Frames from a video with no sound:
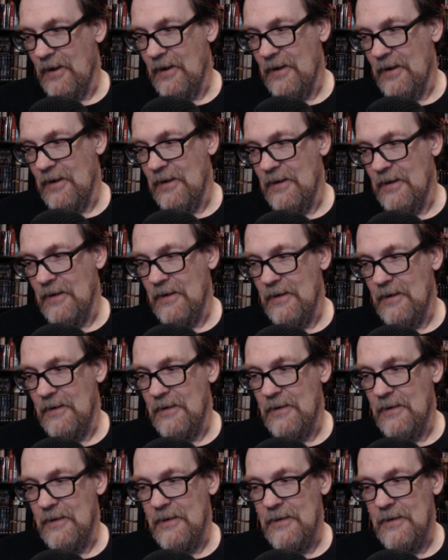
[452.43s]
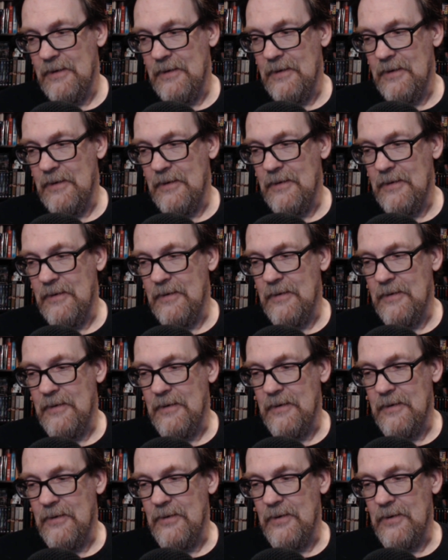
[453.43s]

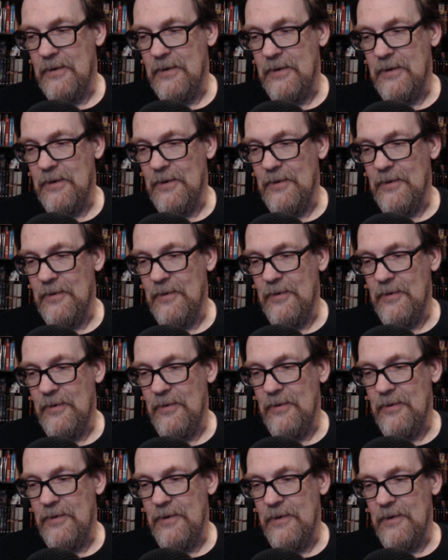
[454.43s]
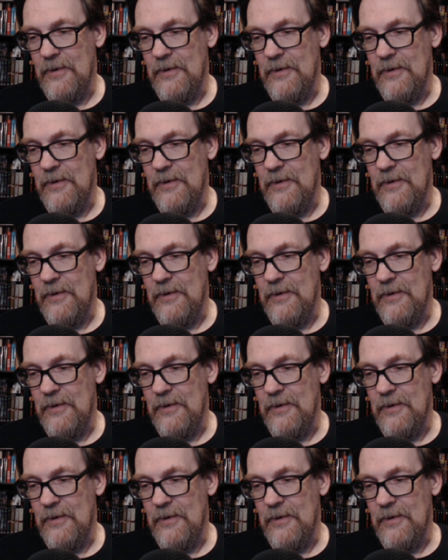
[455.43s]
Nobody speaks.